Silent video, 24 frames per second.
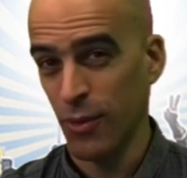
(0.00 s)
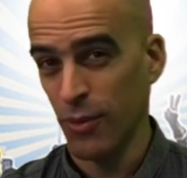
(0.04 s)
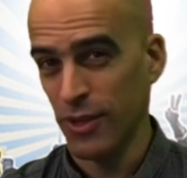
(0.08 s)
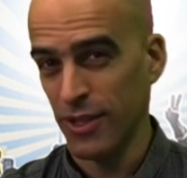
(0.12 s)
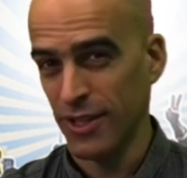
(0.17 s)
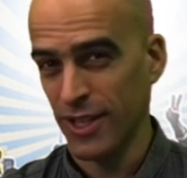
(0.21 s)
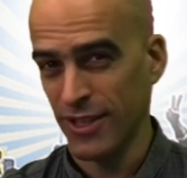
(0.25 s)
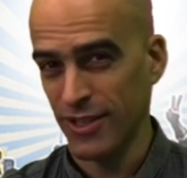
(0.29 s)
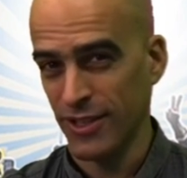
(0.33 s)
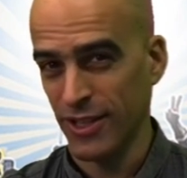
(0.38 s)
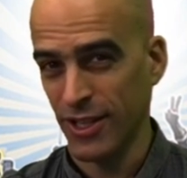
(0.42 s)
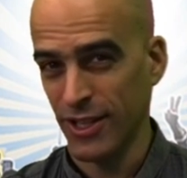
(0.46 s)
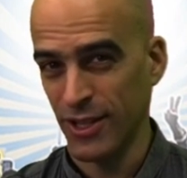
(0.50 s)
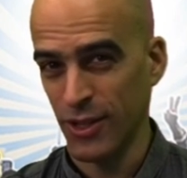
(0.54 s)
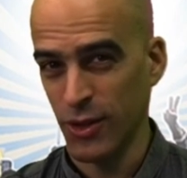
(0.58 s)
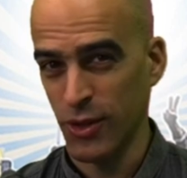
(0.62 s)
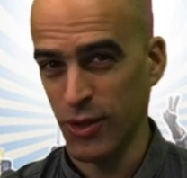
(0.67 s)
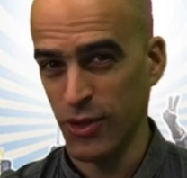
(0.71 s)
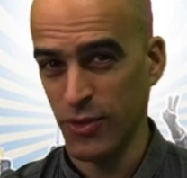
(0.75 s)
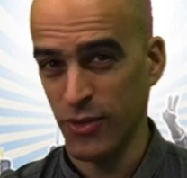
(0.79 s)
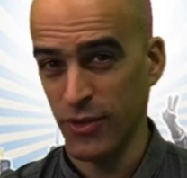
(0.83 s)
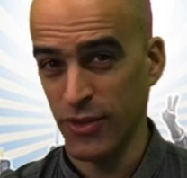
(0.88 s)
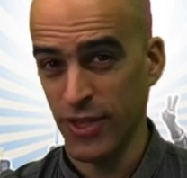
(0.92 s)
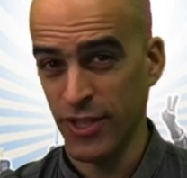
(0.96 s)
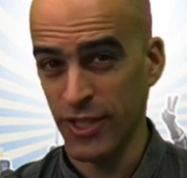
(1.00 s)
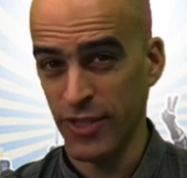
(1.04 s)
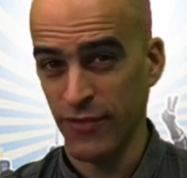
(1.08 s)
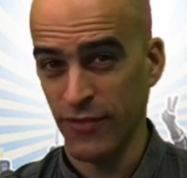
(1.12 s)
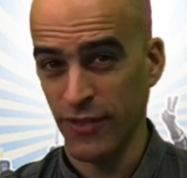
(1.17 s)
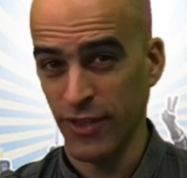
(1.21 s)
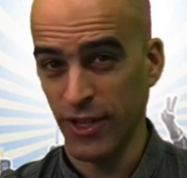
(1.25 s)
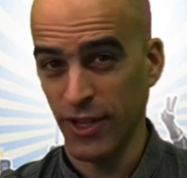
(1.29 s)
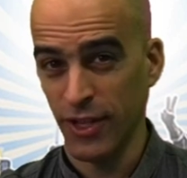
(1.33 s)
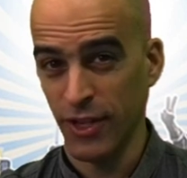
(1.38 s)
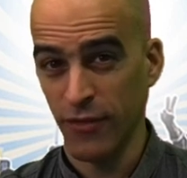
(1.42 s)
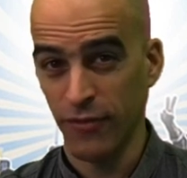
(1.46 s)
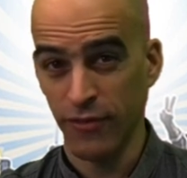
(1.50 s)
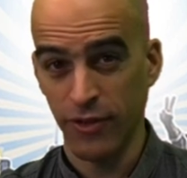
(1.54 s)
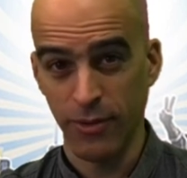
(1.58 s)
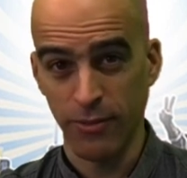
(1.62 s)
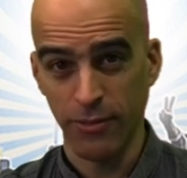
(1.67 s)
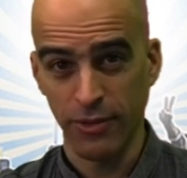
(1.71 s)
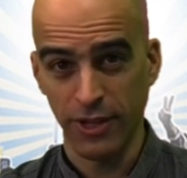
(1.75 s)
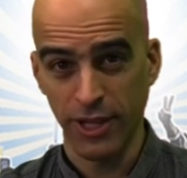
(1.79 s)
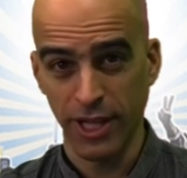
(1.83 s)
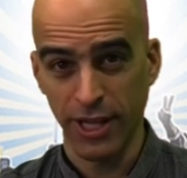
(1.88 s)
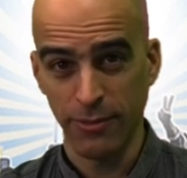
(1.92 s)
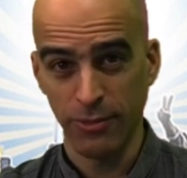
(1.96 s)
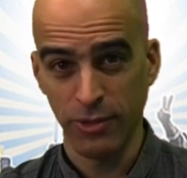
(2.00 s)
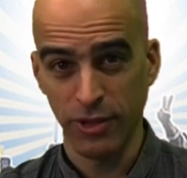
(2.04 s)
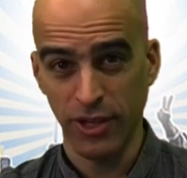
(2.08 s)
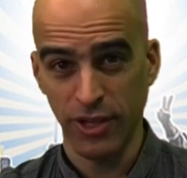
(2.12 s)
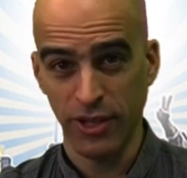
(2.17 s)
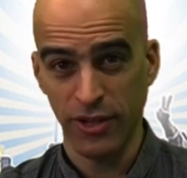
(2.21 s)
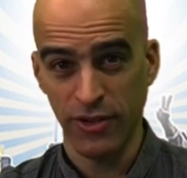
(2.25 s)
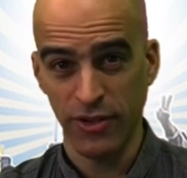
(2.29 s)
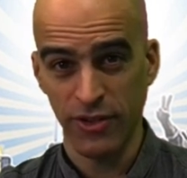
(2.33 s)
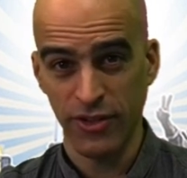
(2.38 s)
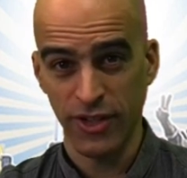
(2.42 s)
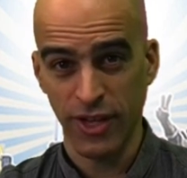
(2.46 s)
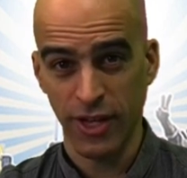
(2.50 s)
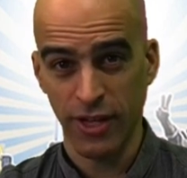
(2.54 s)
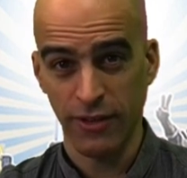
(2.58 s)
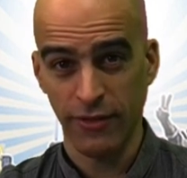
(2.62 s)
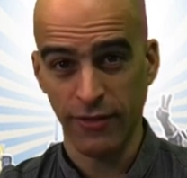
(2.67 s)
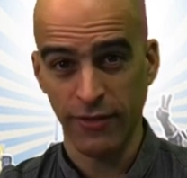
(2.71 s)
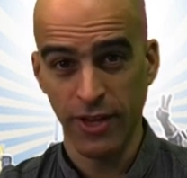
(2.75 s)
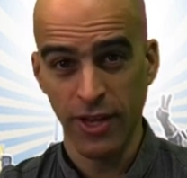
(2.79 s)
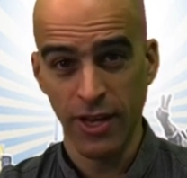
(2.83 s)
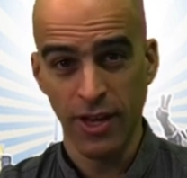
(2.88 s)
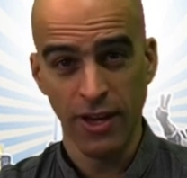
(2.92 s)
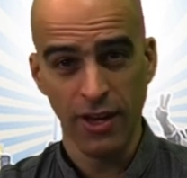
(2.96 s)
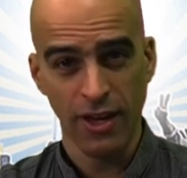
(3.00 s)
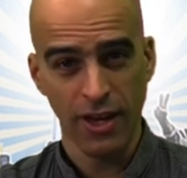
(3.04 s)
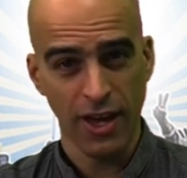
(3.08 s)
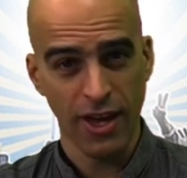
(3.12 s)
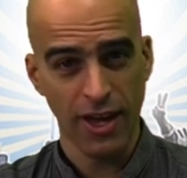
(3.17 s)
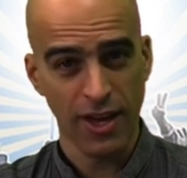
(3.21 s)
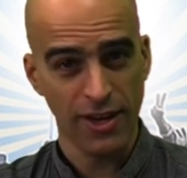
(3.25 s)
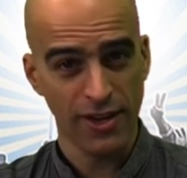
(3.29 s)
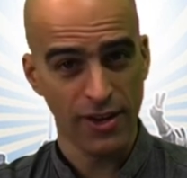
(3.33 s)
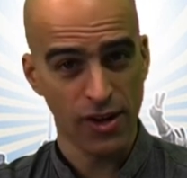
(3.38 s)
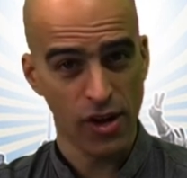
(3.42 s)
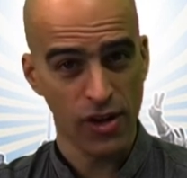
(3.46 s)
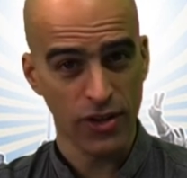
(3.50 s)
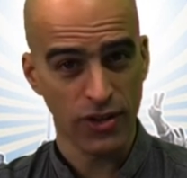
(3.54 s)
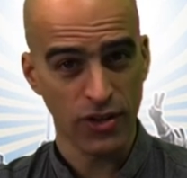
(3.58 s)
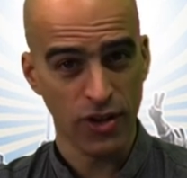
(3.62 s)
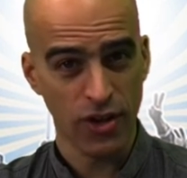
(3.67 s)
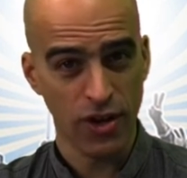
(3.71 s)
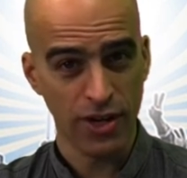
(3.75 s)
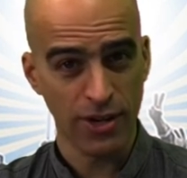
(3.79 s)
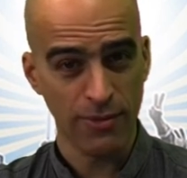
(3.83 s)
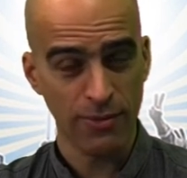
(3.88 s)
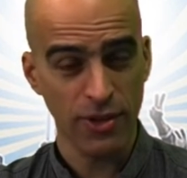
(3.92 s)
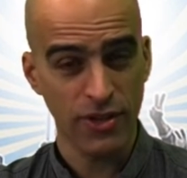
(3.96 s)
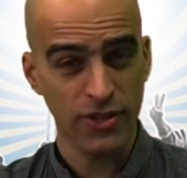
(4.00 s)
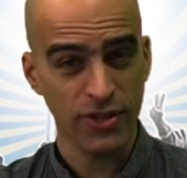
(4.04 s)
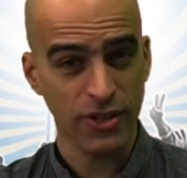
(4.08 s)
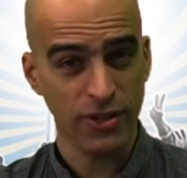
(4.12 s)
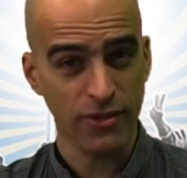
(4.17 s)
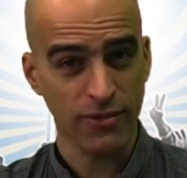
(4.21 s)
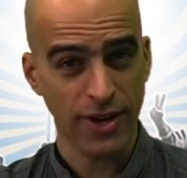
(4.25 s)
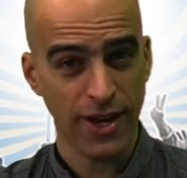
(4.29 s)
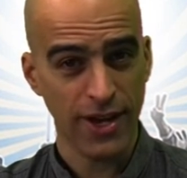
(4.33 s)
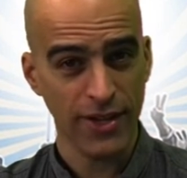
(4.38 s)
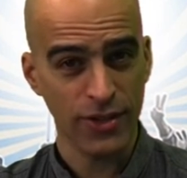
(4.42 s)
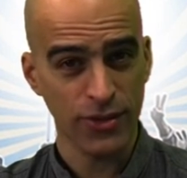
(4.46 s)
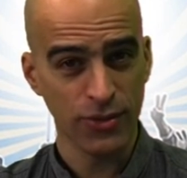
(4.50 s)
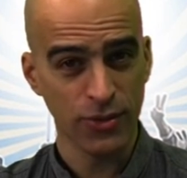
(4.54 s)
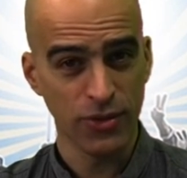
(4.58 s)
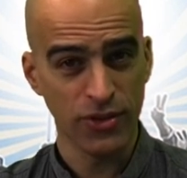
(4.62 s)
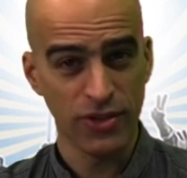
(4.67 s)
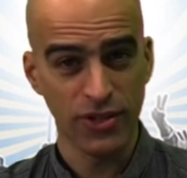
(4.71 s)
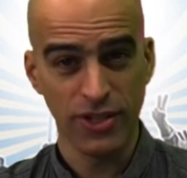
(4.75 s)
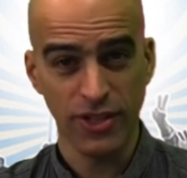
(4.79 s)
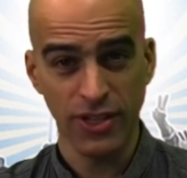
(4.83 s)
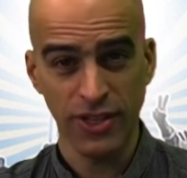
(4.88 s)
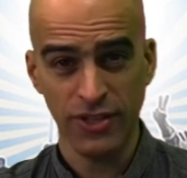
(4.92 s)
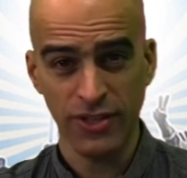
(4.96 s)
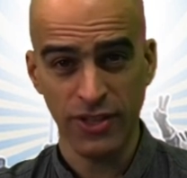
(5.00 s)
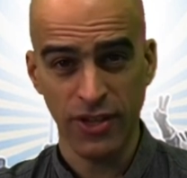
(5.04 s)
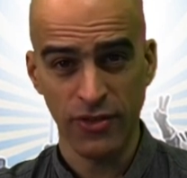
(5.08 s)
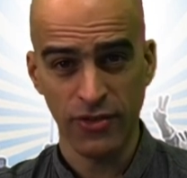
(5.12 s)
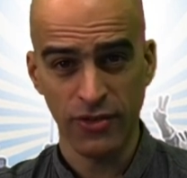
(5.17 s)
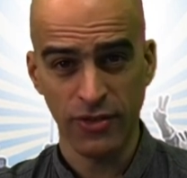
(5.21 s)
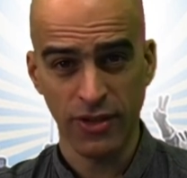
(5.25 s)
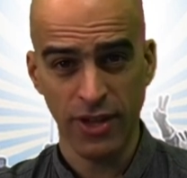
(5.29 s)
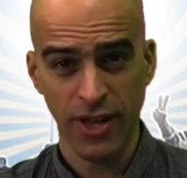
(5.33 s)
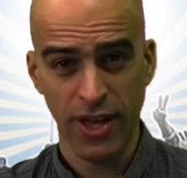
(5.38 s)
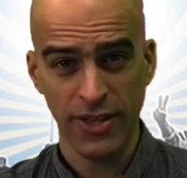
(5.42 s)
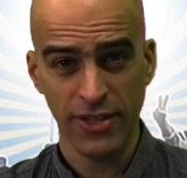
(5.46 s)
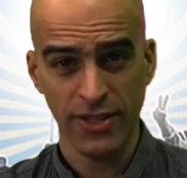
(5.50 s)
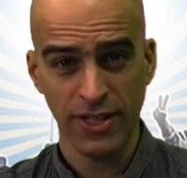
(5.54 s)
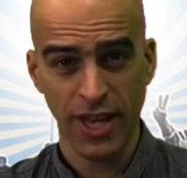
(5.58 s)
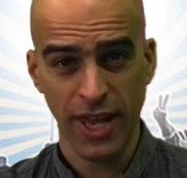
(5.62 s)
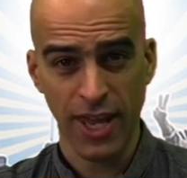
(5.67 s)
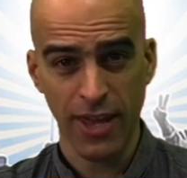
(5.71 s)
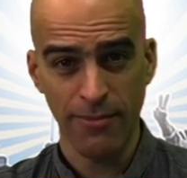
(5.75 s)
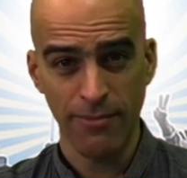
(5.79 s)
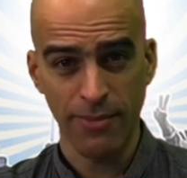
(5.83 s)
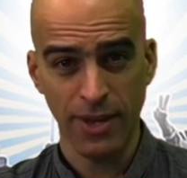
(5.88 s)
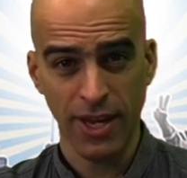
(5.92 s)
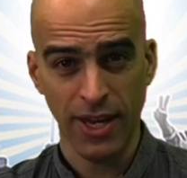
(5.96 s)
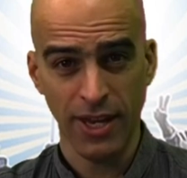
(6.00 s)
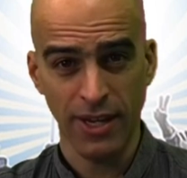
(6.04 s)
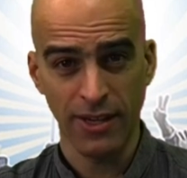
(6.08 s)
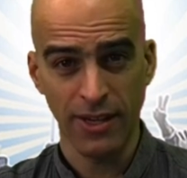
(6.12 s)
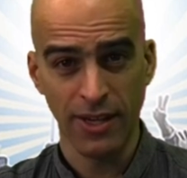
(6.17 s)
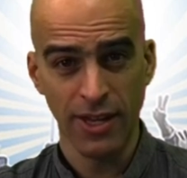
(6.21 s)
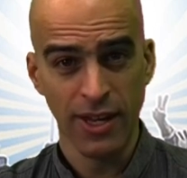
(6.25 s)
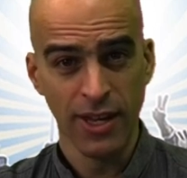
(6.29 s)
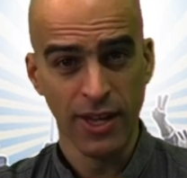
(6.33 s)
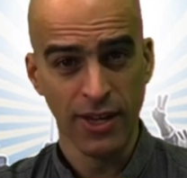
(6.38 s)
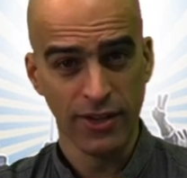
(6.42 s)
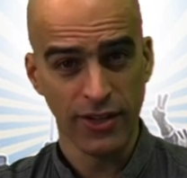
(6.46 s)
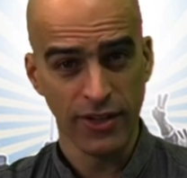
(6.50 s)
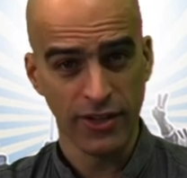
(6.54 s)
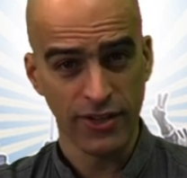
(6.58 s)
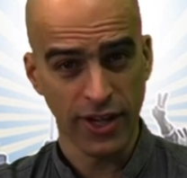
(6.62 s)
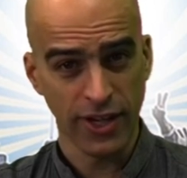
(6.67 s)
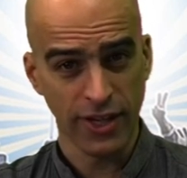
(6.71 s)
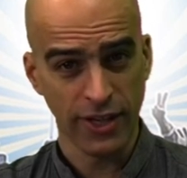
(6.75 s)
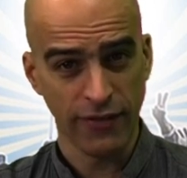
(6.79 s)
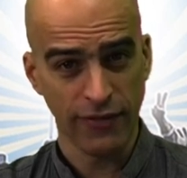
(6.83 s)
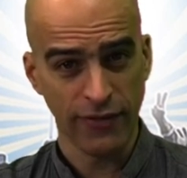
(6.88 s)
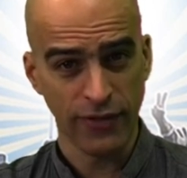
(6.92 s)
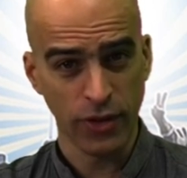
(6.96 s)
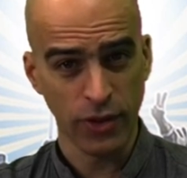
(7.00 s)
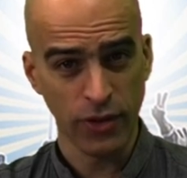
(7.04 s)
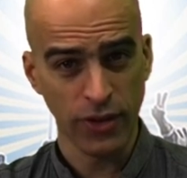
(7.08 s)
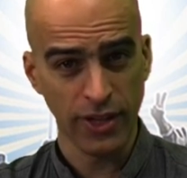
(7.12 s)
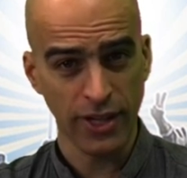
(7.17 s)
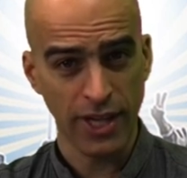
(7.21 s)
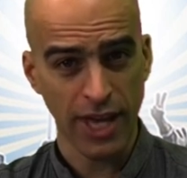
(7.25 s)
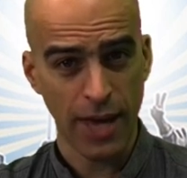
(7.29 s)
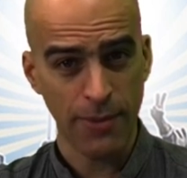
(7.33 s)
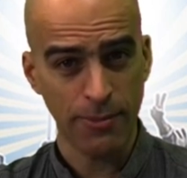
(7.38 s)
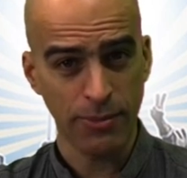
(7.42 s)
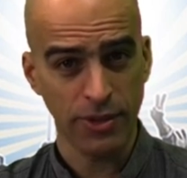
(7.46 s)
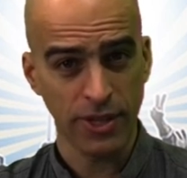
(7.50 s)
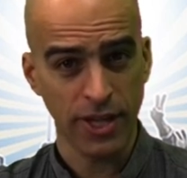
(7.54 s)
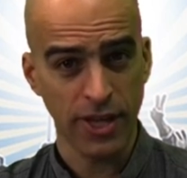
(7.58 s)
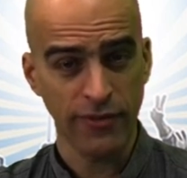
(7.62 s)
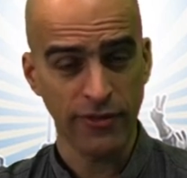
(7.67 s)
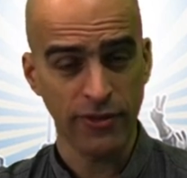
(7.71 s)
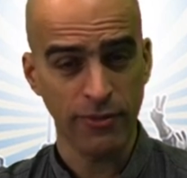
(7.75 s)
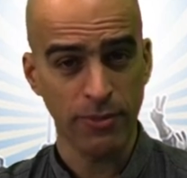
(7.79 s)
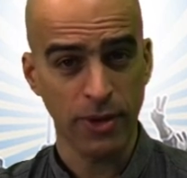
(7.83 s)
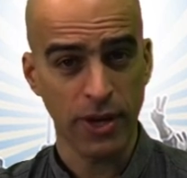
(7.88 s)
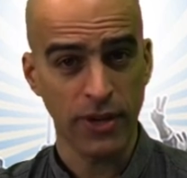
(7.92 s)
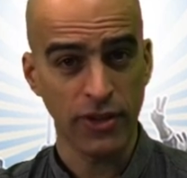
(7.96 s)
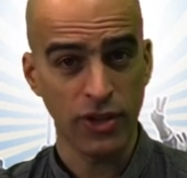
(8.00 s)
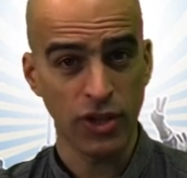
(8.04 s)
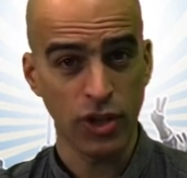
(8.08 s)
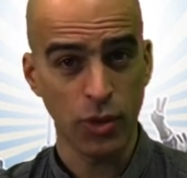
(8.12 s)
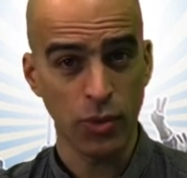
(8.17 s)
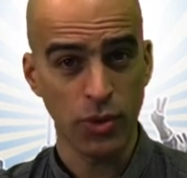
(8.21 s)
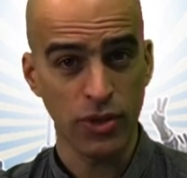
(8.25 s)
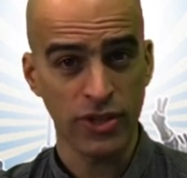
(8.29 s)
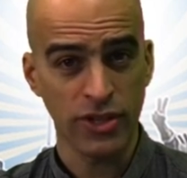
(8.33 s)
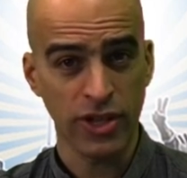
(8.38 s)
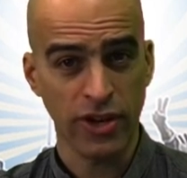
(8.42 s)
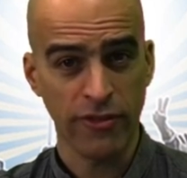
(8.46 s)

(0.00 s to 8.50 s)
We'd like to close with this video from Label It Yourself, an autonomous, grassroots, decentralized campaign designed to fill the gap left by the U.S.